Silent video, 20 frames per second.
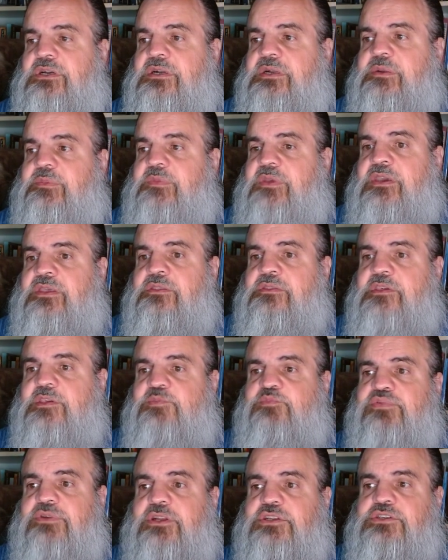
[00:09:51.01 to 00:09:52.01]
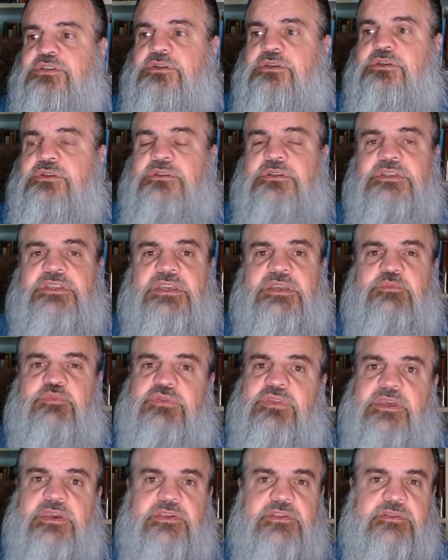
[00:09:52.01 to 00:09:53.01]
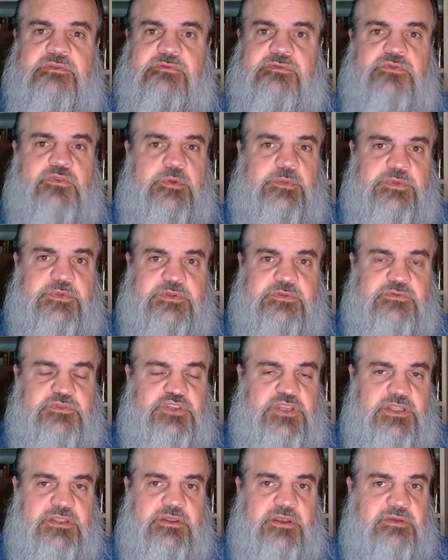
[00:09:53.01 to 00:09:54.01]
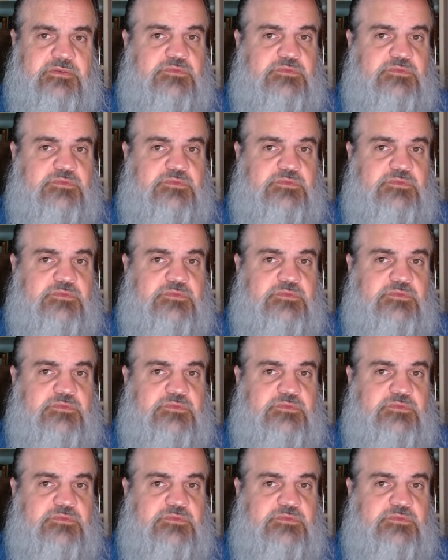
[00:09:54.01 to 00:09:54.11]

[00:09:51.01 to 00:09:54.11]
Uh, and this pressure could take place in forms of, change,